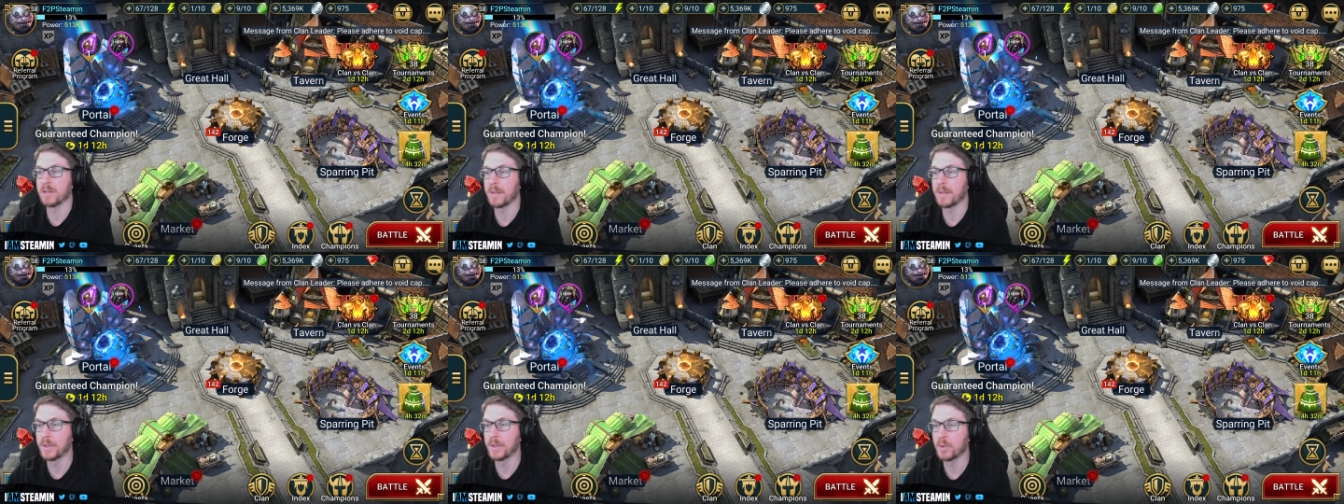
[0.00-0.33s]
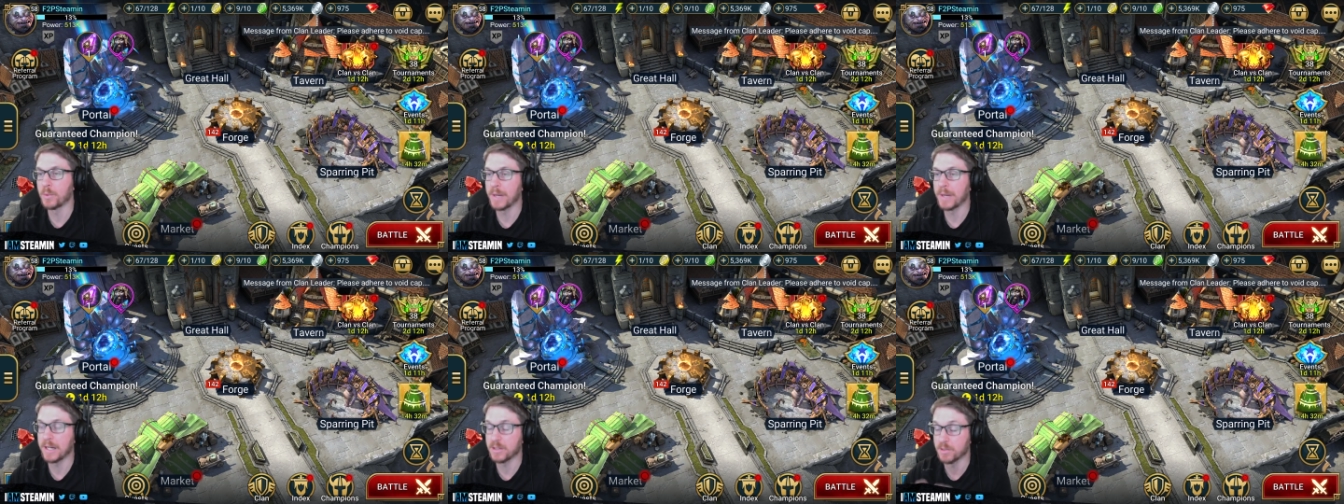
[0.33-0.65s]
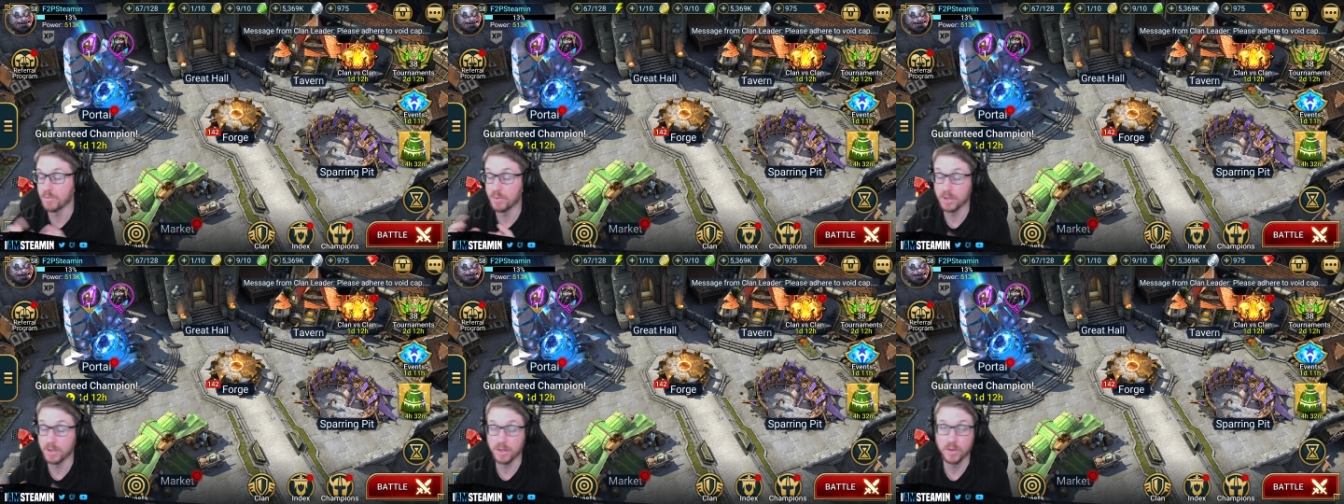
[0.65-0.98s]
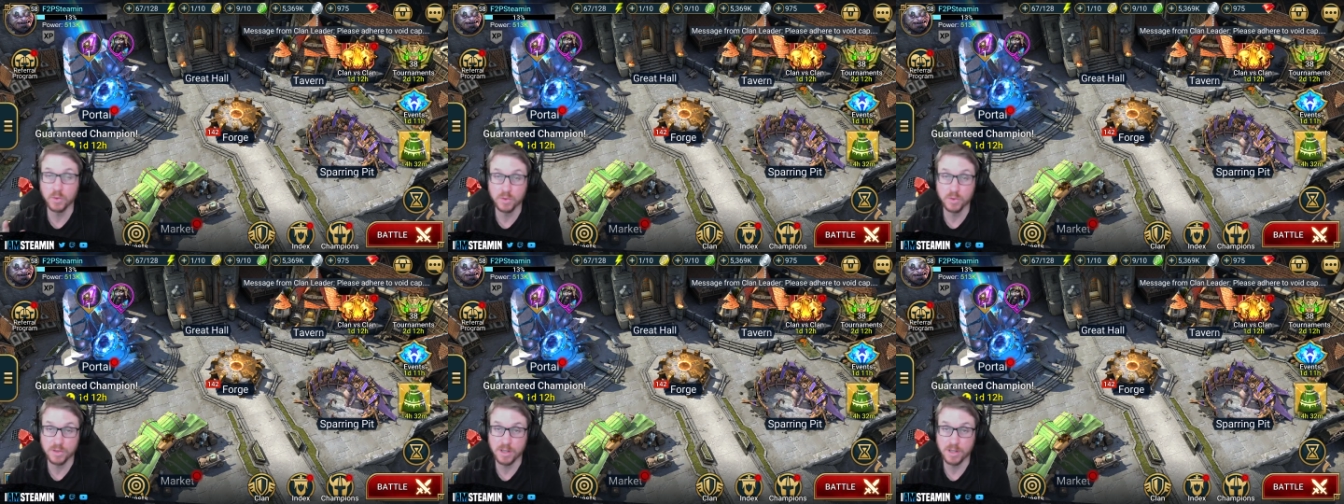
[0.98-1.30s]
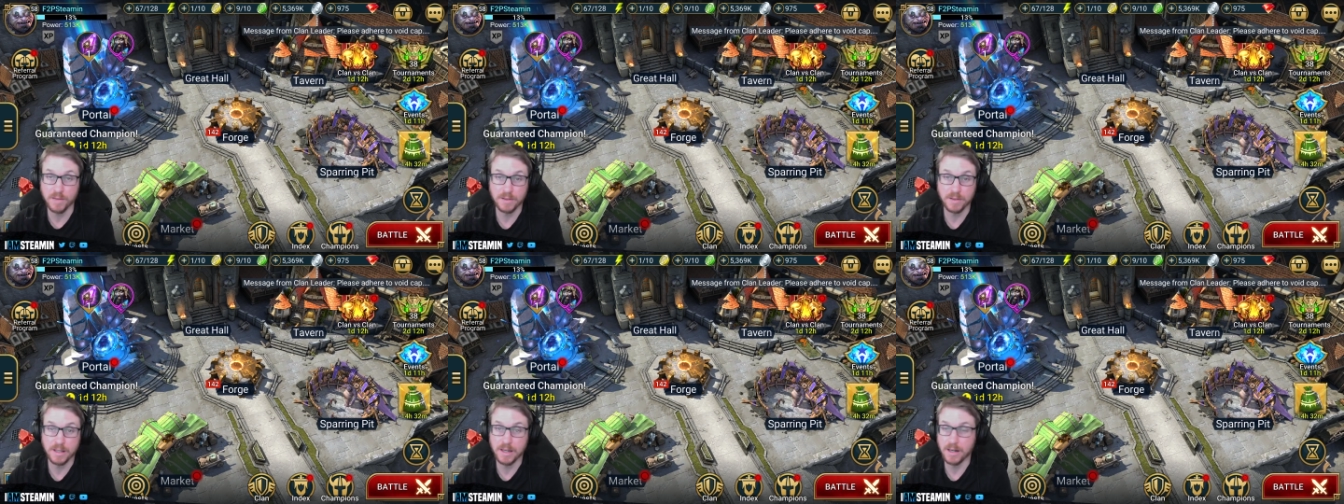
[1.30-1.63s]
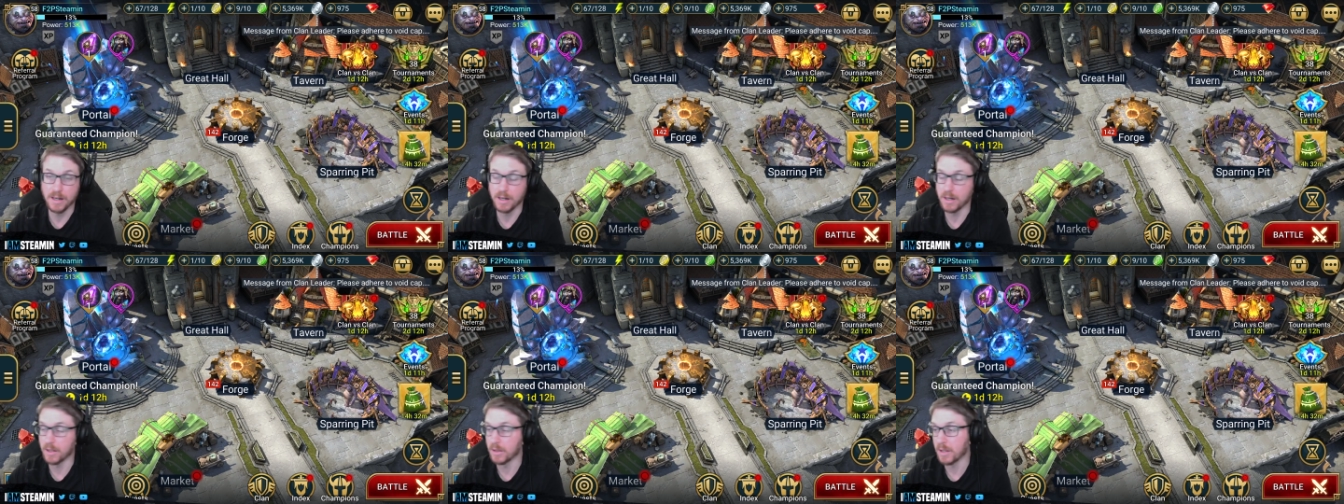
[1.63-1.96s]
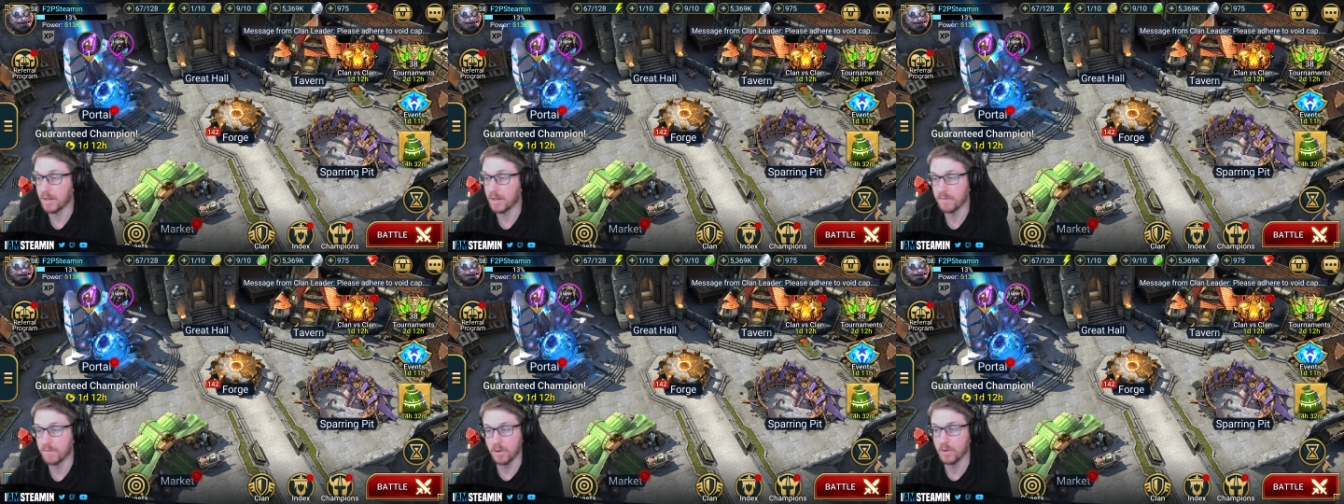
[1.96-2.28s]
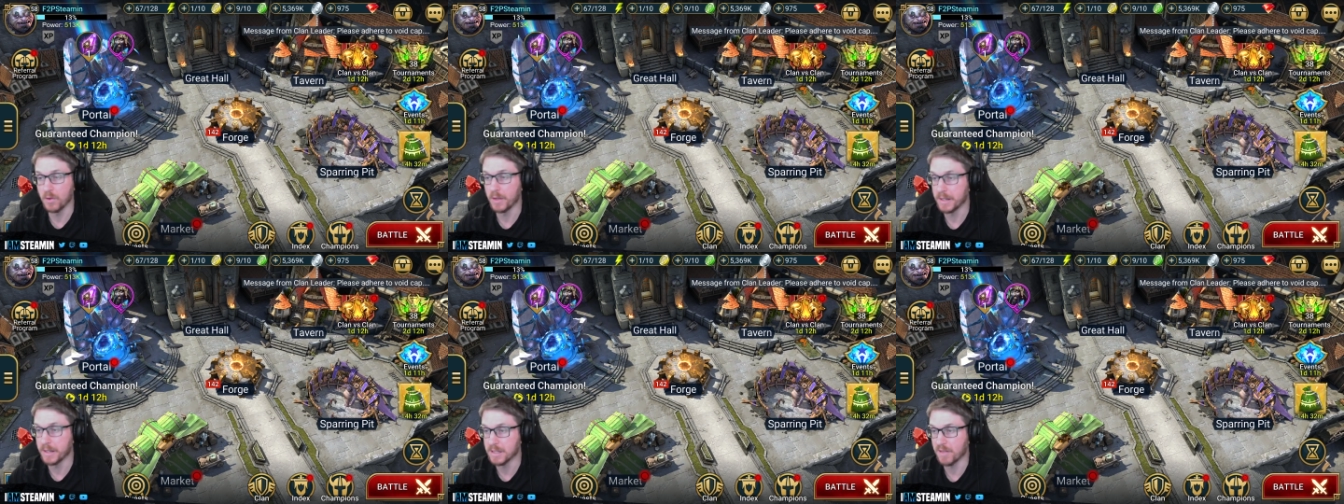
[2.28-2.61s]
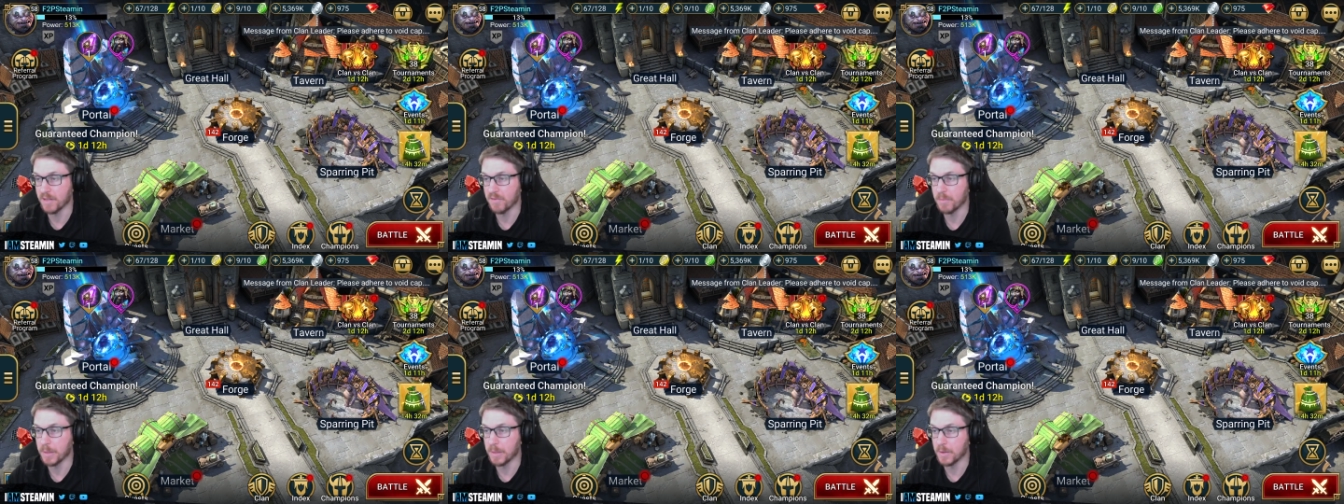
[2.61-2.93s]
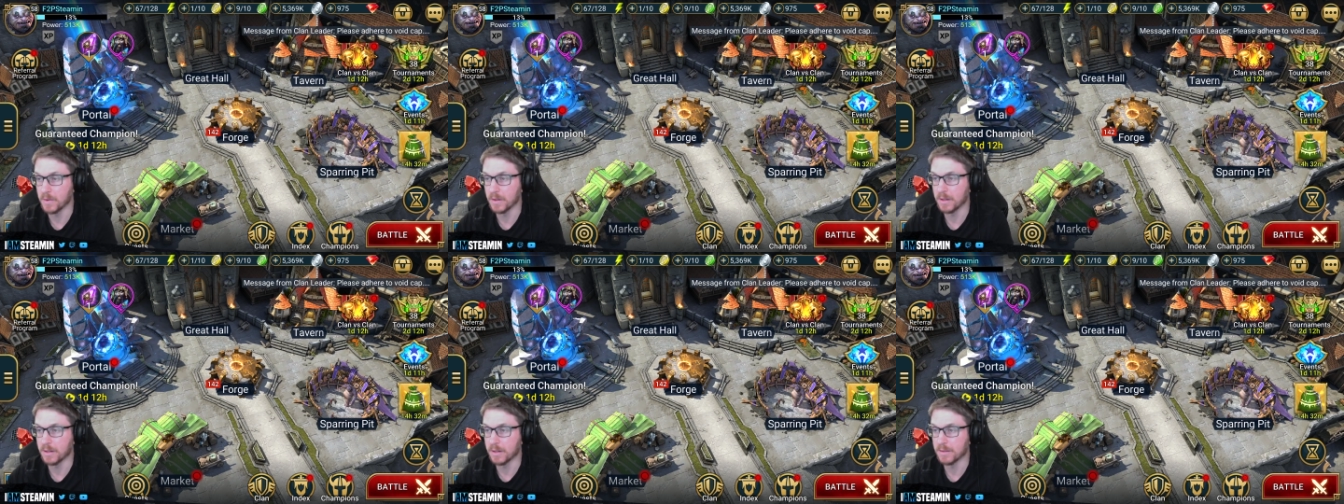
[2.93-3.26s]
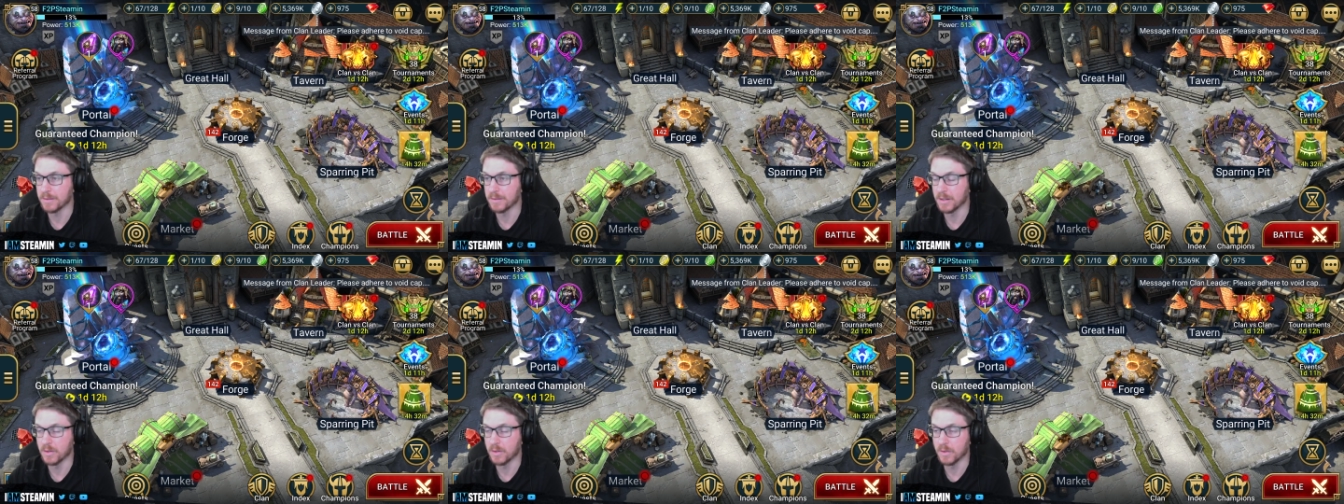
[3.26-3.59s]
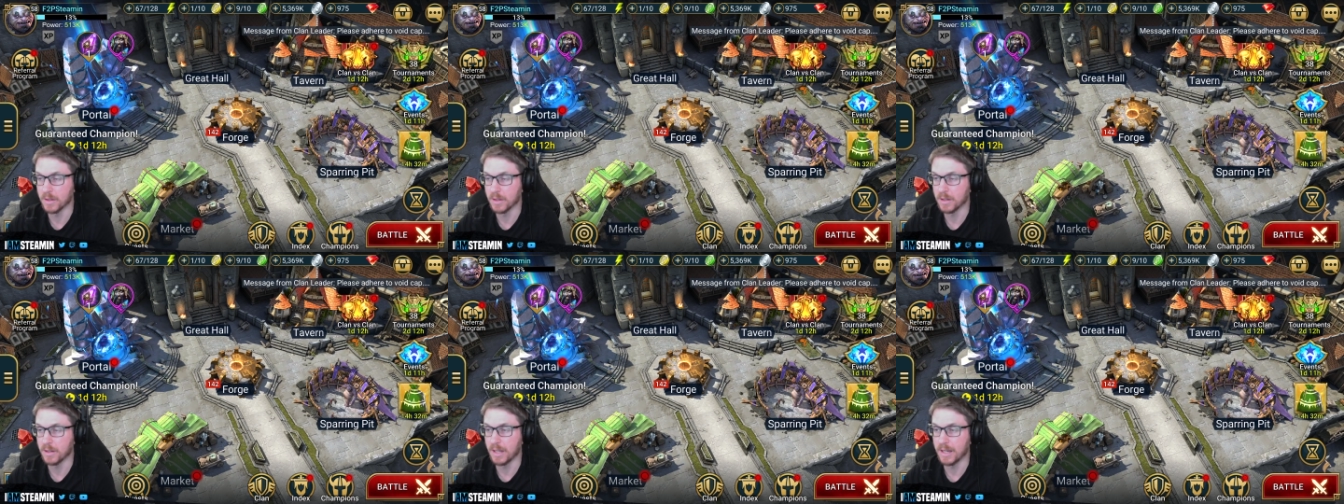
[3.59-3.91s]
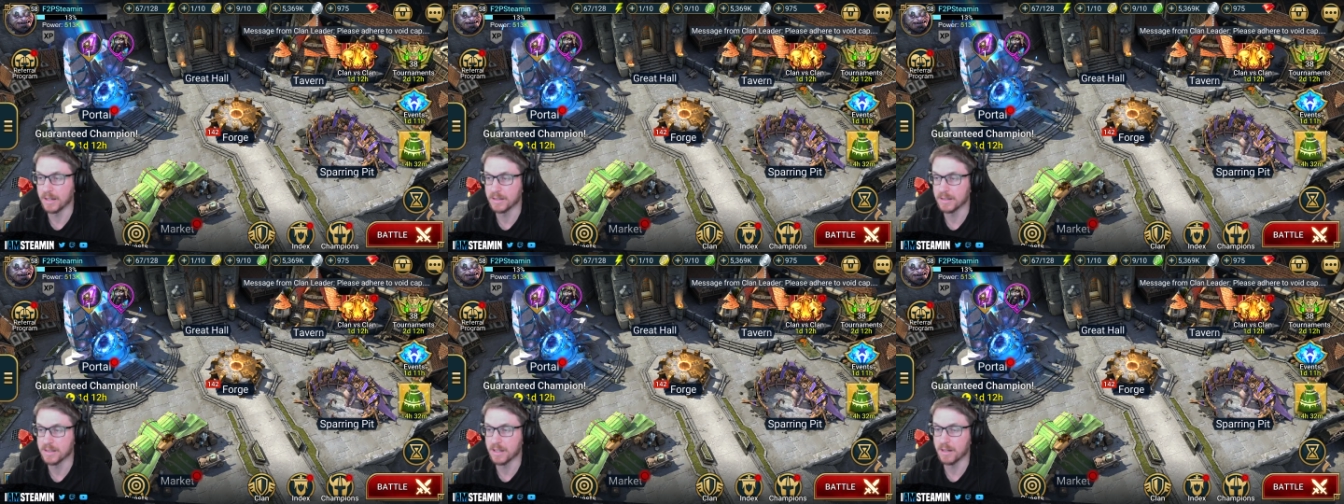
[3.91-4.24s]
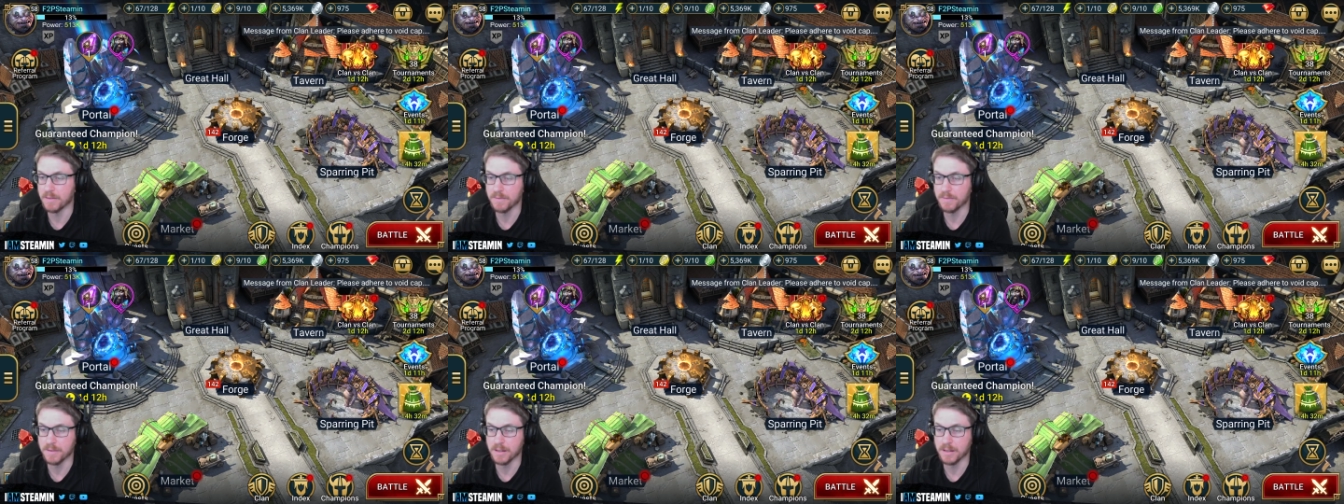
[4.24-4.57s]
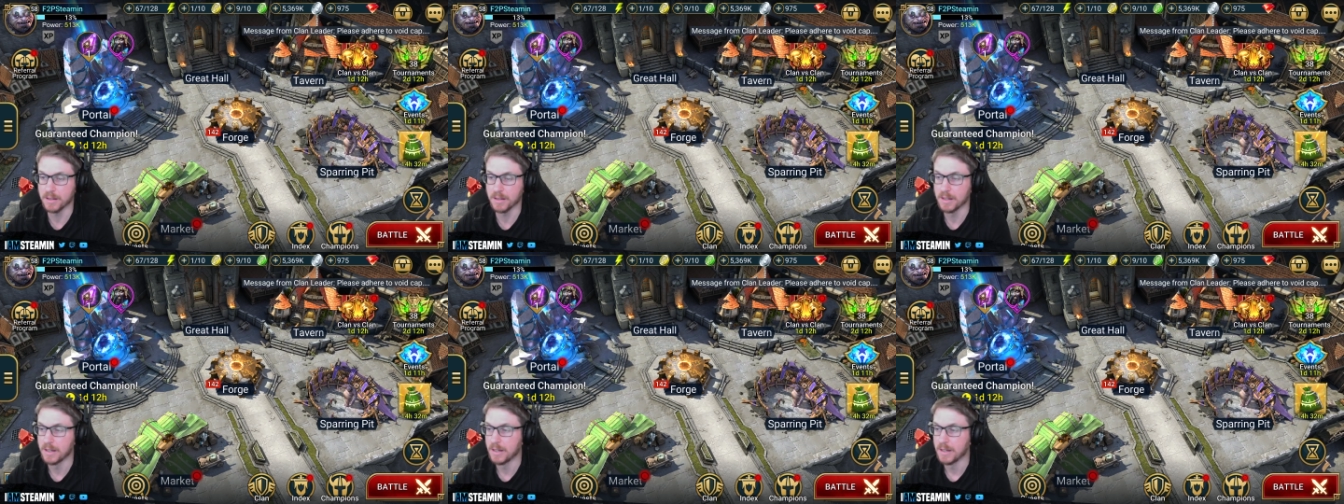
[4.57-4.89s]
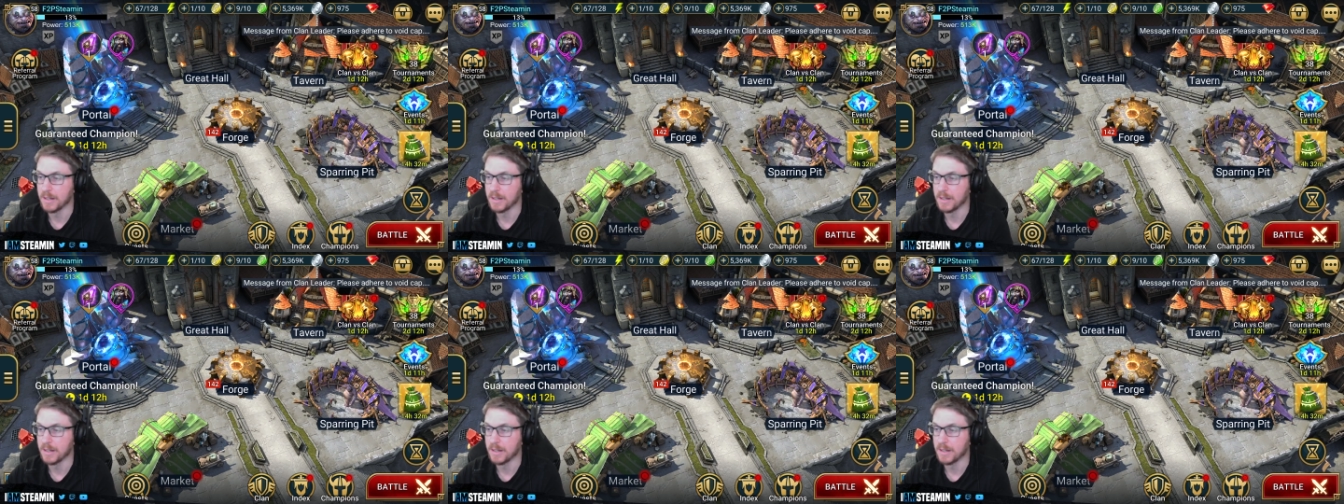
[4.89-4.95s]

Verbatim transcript: Now I know we had some really cool stuff in there, and I love all that stuff about the, you know, the clan stuff, the